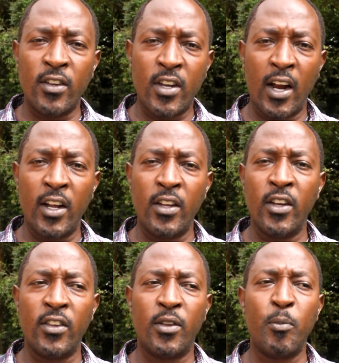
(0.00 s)

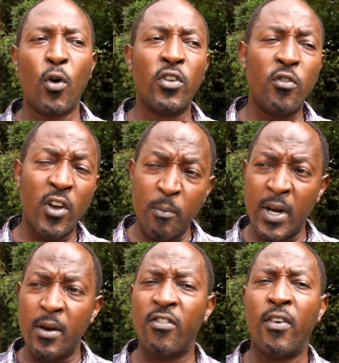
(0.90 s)
challenges, because very
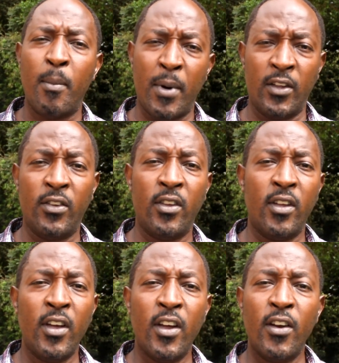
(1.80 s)
many farmers,
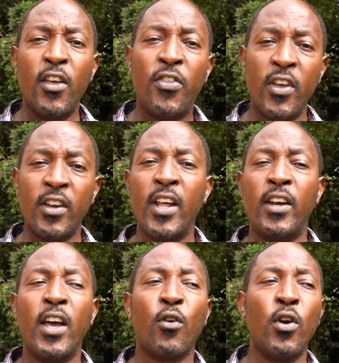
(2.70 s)
they think
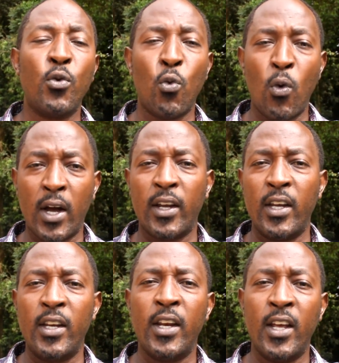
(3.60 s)
that they are going to work
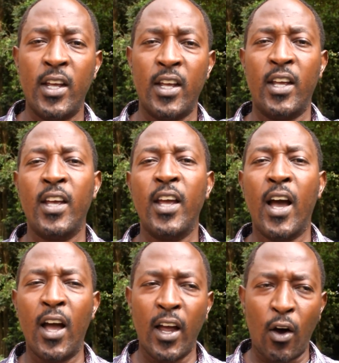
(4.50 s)
in the
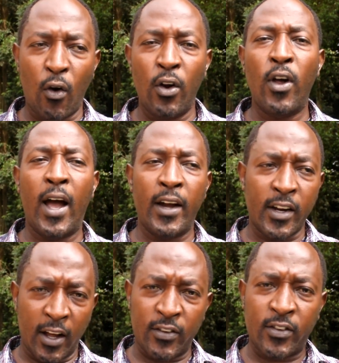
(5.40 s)
oil and
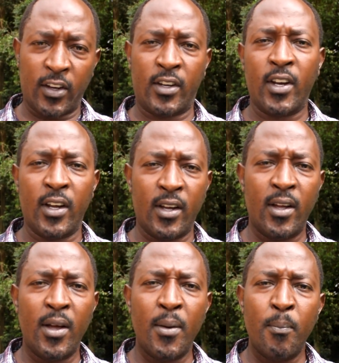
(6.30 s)
gas sector,
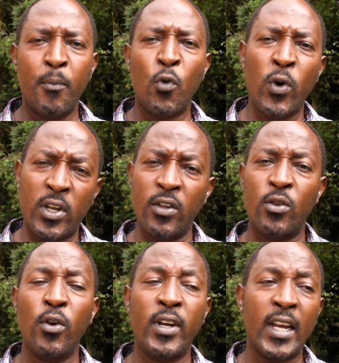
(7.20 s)
which
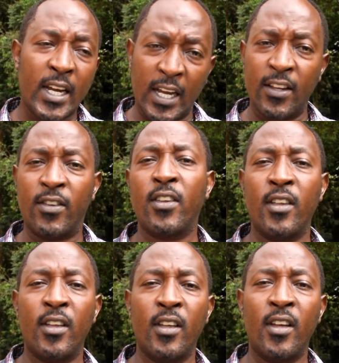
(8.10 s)
is not the case.
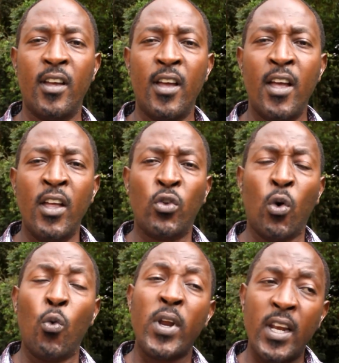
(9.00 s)
So
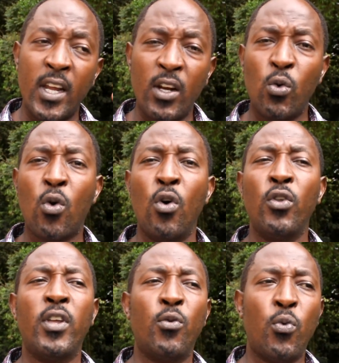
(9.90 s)
we need to
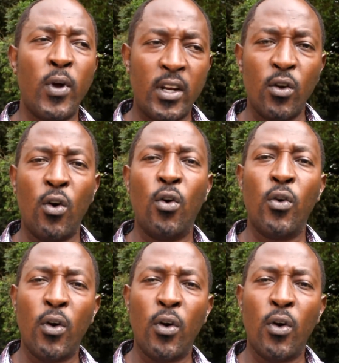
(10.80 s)
concentrate on